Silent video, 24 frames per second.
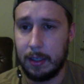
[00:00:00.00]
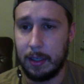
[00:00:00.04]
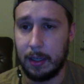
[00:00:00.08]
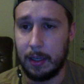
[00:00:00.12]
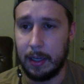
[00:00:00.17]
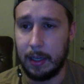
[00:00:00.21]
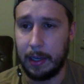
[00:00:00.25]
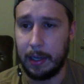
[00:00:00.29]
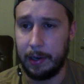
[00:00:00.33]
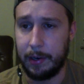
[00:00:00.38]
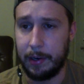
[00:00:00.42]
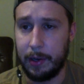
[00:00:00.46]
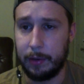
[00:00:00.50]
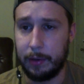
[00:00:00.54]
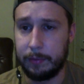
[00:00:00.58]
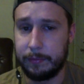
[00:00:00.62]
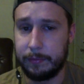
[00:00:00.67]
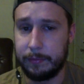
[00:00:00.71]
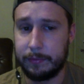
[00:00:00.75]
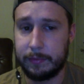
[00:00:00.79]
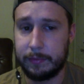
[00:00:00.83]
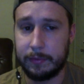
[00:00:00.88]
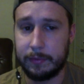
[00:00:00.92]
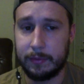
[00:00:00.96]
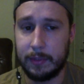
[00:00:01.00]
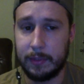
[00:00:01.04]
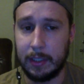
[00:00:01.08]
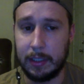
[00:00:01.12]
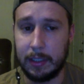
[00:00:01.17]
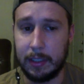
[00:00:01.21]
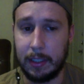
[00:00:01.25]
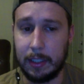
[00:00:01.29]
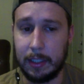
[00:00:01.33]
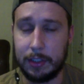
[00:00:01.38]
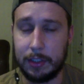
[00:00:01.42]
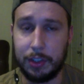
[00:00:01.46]
don't know.
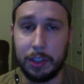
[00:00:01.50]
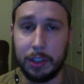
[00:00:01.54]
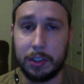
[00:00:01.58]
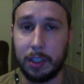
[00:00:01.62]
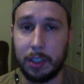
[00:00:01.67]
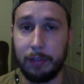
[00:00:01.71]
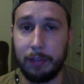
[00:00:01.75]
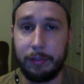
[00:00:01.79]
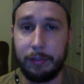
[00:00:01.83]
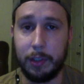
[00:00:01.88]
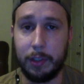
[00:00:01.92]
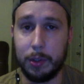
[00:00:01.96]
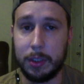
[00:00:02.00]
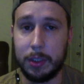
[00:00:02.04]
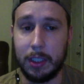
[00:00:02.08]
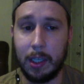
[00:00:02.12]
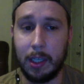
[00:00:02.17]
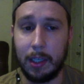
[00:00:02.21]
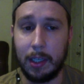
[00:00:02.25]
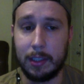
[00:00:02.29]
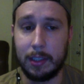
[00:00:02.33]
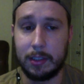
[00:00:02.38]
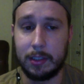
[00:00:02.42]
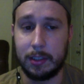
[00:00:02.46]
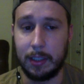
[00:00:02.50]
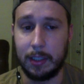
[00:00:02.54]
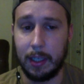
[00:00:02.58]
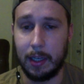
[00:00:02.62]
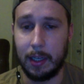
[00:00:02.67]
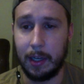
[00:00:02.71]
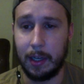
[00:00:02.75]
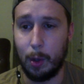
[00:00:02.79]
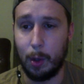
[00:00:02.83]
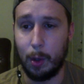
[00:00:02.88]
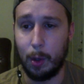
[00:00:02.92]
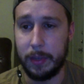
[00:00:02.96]
It's just confusing, honestly.
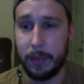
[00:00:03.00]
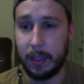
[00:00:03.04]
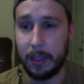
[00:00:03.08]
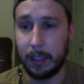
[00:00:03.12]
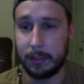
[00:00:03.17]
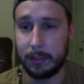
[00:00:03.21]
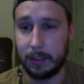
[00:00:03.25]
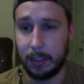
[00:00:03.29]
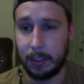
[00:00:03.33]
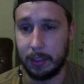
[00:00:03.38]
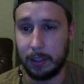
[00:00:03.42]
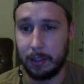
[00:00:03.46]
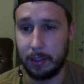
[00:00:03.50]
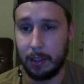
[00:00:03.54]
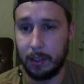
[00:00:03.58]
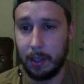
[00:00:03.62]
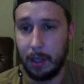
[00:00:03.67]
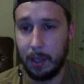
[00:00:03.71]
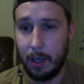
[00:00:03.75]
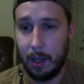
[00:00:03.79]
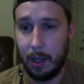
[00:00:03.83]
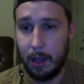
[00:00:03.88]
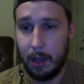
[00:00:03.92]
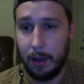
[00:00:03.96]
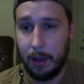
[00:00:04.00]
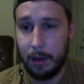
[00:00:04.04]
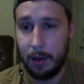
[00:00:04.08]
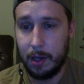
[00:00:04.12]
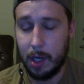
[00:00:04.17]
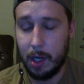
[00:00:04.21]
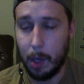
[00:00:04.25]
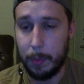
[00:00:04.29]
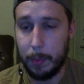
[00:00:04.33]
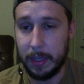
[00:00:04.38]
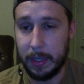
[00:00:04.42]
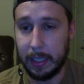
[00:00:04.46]
I hope he gets it.
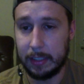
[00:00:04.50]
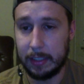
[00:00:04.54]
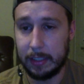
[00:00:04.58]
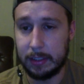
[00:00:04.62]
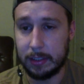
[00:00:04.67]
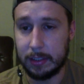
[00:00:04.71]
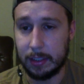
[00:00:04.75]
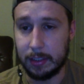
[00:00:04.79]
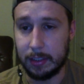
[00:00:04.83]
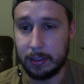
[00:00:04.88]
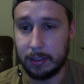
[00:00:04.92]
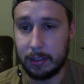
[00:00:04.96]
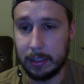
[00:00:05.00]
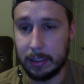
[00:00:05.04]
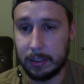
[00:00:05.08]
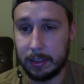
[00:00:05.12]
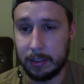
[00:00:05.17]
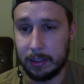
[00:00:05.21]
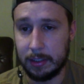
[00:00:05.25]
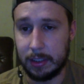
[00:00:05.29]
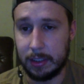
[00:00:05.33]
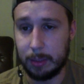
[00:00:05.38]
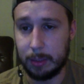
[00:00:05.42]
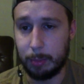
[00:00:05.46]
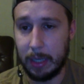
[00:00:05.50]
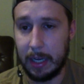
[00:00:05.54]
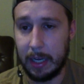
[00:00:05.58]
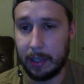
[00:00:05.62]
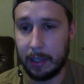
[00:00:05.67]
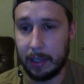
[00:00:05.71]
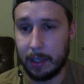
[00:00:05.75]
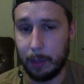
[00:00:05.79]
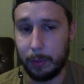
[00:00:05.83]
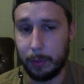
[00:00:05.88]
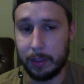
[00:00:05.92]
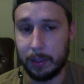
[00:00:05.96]
Hope he gets his consistency back. I wouldn't